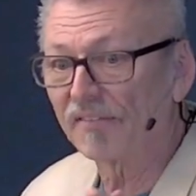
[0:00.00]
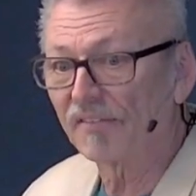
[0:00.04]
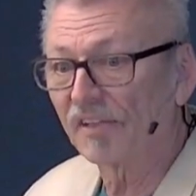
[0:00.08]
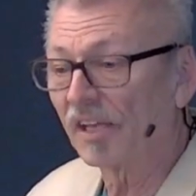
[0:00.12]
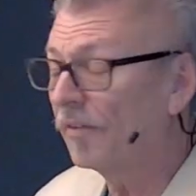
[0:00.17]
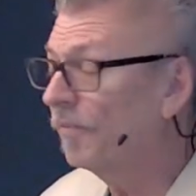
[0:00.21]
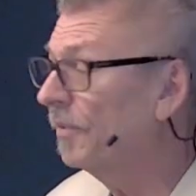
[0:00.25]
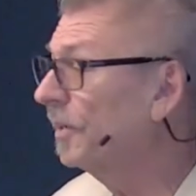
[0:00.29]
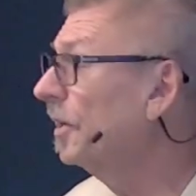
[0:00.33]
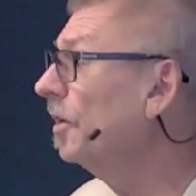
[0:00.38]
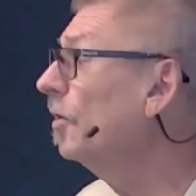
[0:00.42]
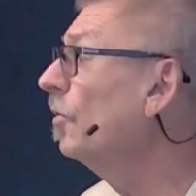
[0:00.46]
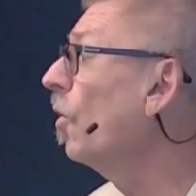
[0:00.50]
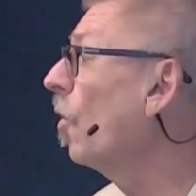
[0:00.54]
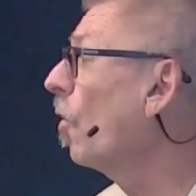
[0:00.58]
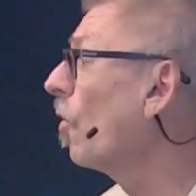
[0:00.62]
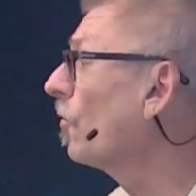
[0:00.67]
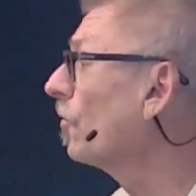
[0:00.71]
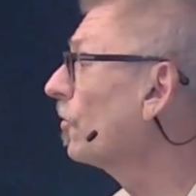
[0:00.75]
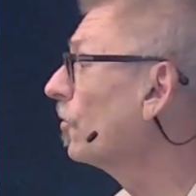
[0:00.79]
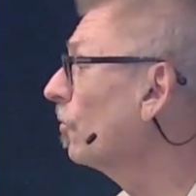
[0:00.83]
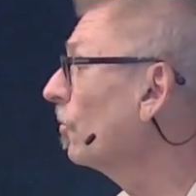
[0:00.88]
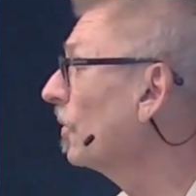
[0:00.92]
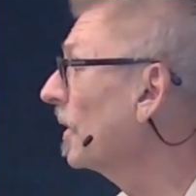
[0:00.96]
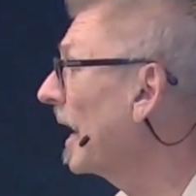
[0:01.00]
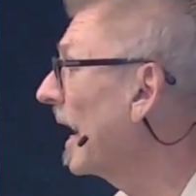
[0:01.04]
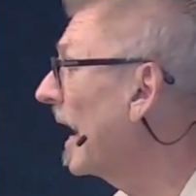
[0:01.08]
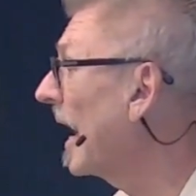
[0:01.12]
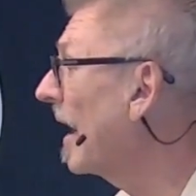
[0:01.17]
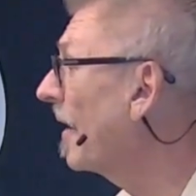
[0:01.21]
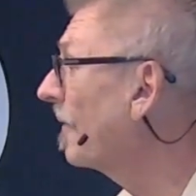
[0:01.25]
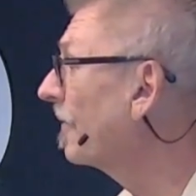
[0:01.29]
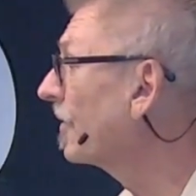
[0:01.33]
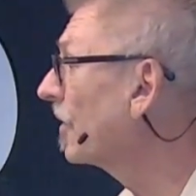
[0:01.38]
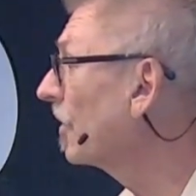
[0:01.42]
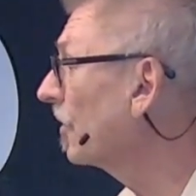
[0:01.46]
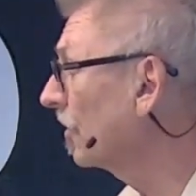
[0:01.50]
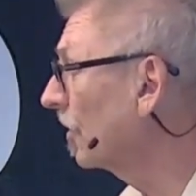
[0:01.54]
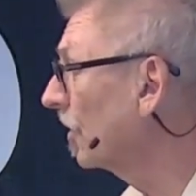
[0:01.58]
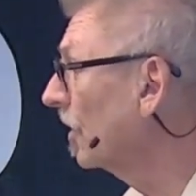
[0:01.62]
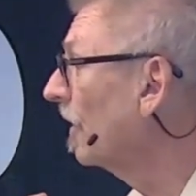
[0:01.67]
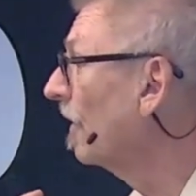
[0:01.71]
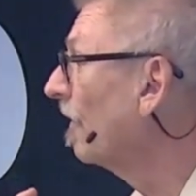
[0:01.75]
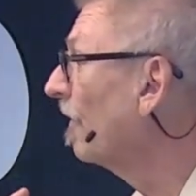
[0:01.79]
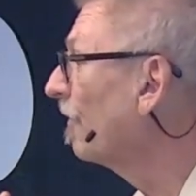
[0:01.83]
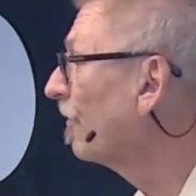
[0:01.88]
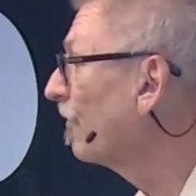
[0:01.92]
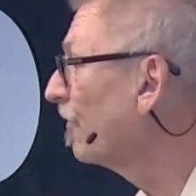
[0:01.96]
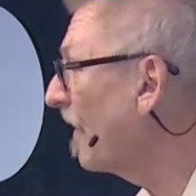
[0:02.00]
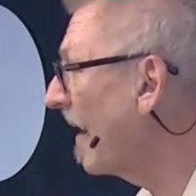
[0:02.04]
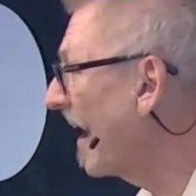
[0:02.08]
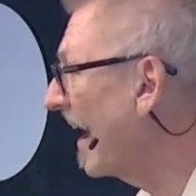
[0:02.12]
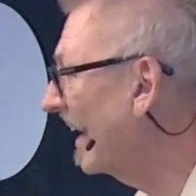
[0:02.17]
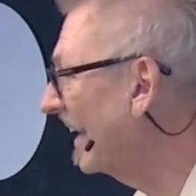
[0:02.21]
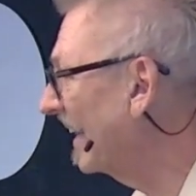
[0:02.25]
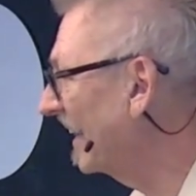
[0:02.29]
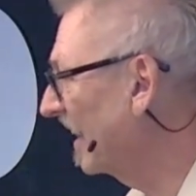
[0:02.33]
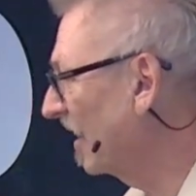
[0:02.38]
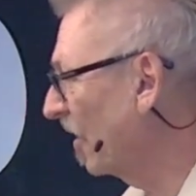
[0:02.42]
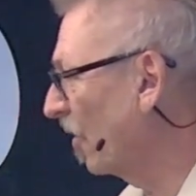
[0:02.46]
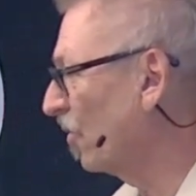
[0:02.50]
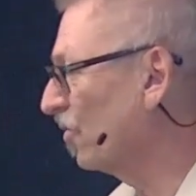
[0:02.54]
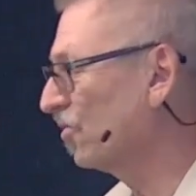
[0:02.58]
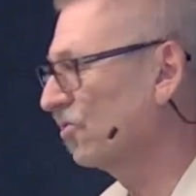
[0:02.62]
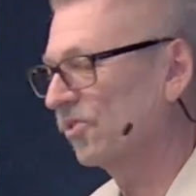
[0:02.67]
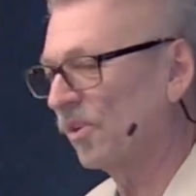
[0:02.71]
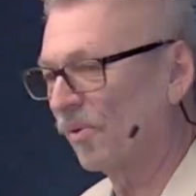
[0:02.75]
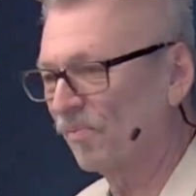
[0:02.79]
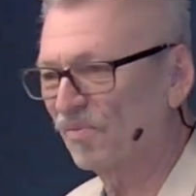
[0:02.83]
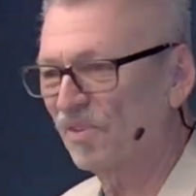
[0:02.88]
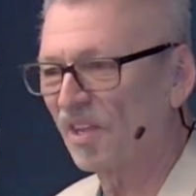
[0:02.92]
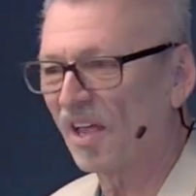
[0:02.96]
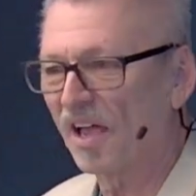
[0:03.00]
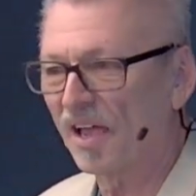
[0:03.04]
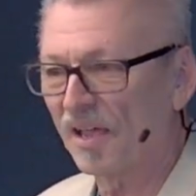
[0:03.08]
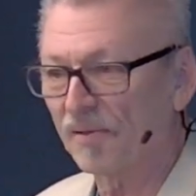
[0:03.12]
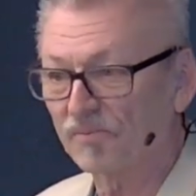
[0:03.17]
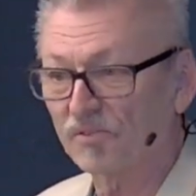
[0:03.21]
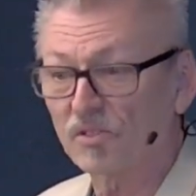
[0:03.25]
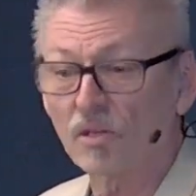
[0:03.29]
given you? Or do we have to find those sometimes?